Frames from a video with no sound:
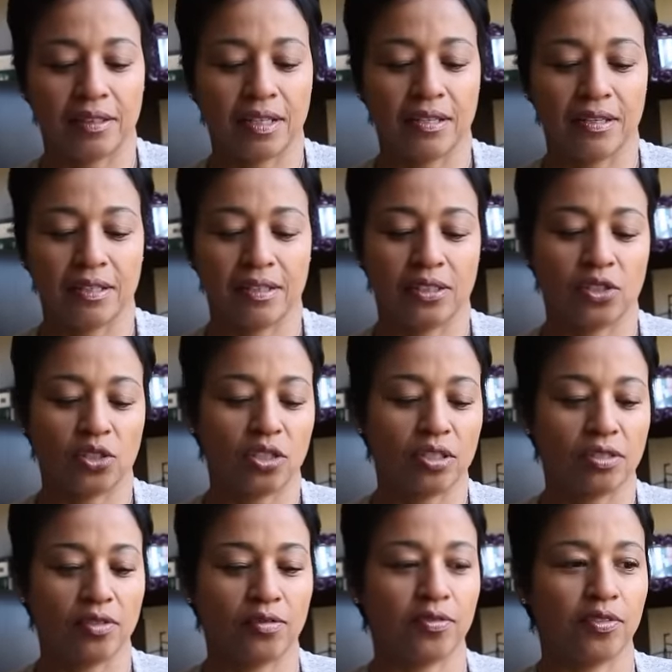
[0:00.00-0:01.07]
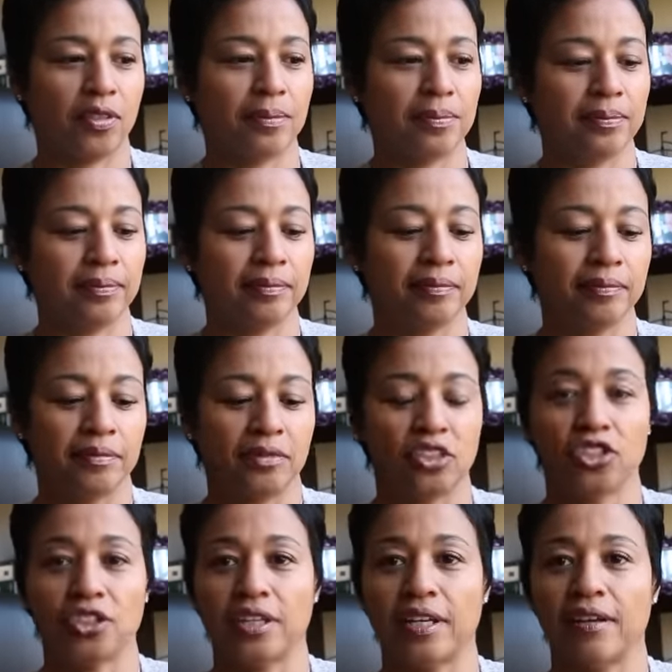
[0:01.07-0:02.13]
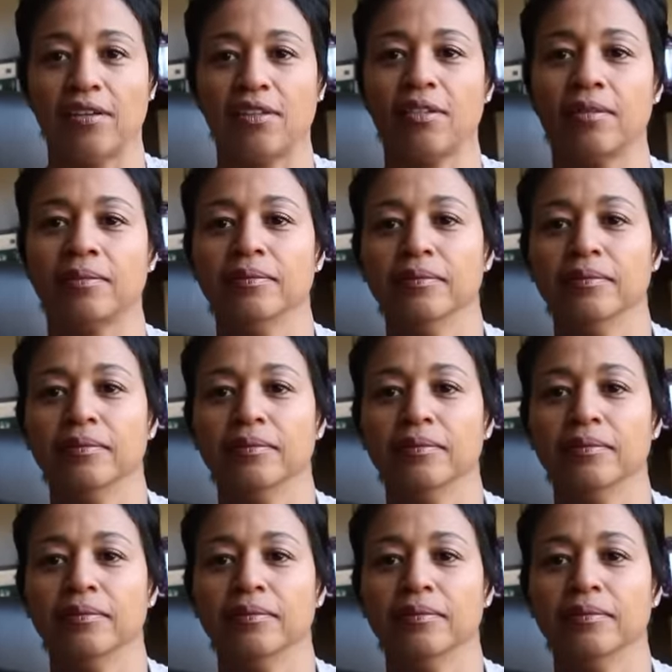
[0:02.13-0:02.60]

And this is also from Chanel.